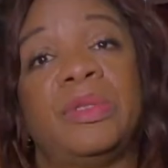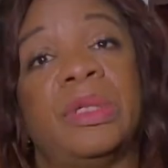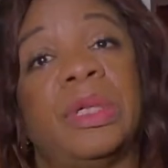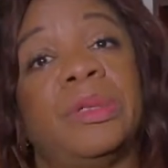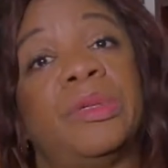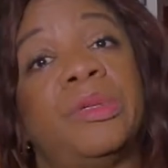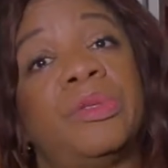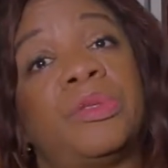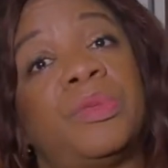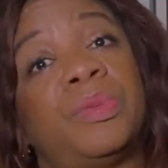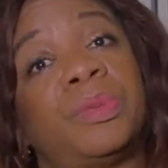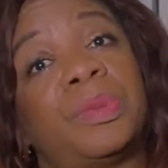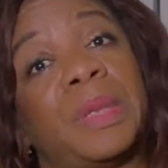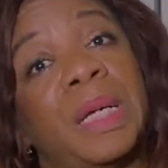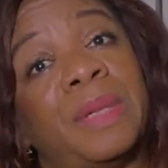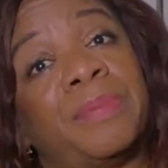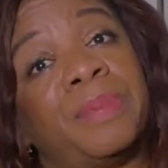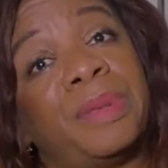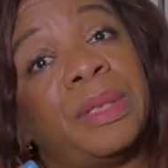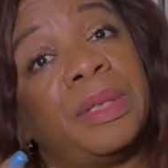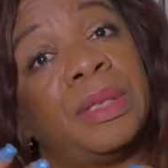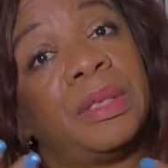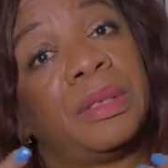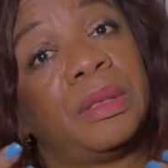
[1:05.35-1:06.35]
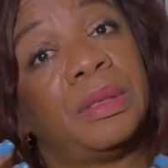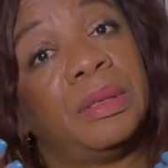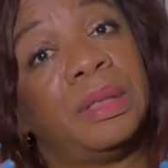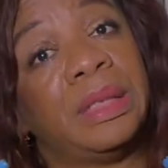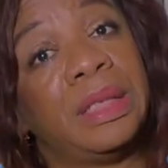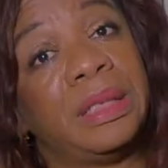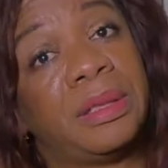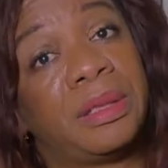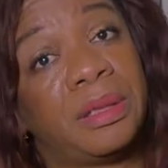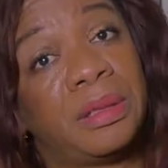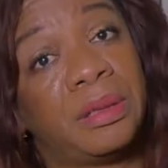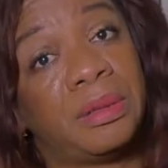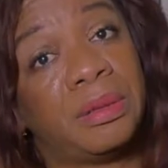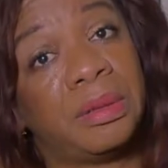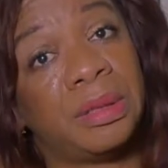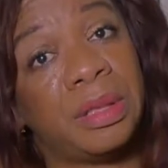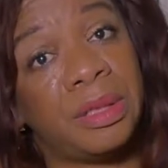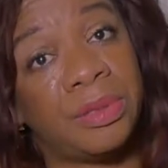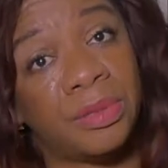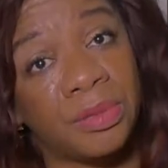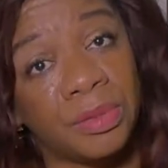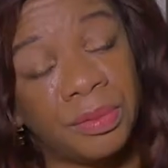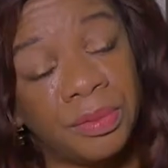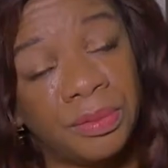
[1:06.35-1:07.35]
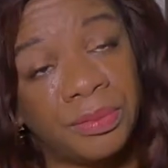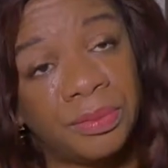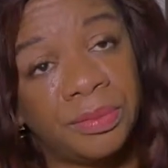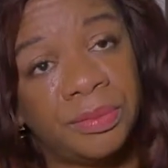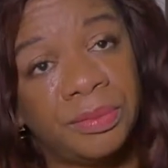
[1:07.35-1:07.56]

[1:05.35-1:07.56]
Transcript: you're going to probably need diesel.